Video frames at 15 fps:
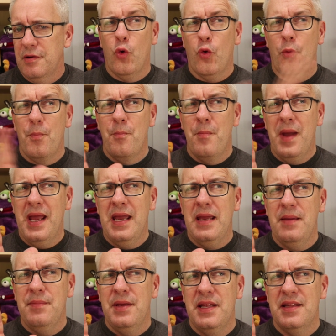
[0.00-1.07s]
Or
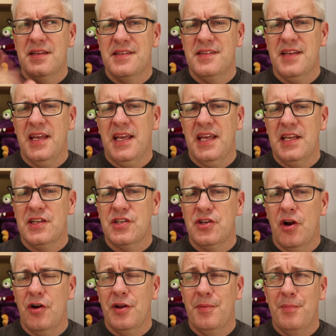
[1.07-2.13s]
maybe the sinking
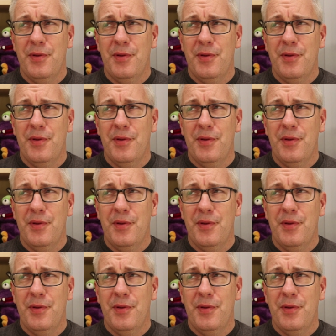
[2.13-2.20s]
started